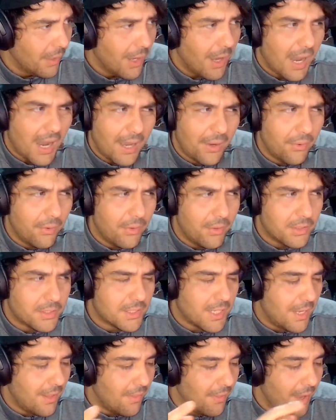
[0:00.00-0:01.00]
I don't
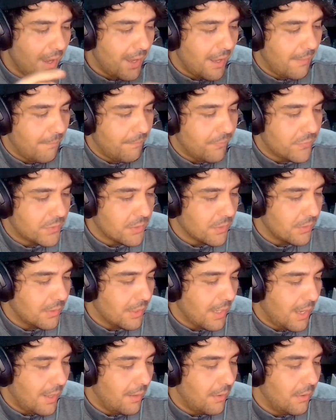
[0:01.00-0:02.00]
understand that. So
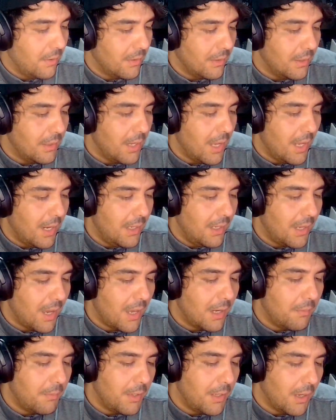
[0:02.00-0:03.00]
that an
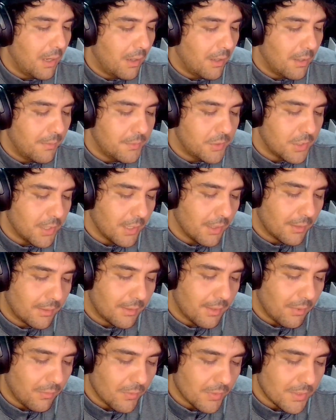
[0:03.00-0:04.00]
inanimate object that
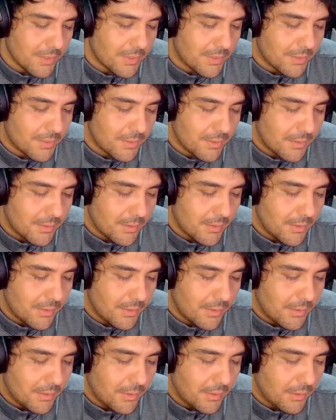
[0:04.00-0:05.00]
was
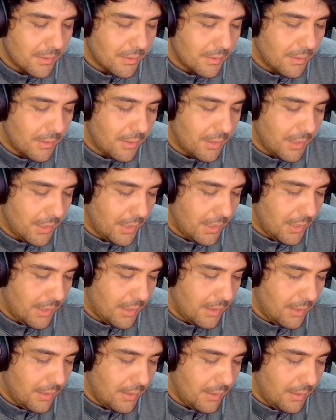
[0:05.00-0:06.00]
uh
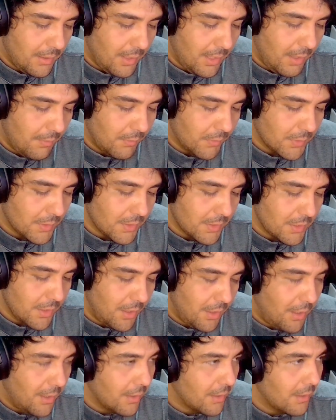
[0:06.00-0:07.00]
able to
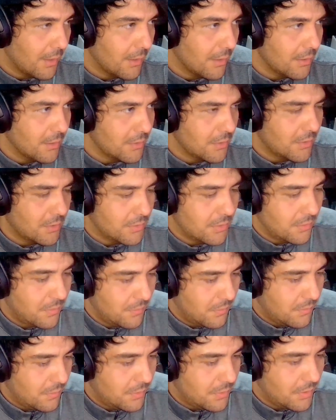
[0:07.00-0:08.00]
talk
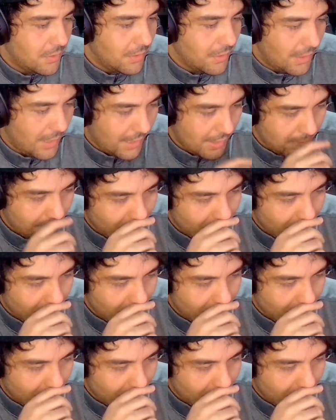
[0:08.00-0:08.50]
to the animal.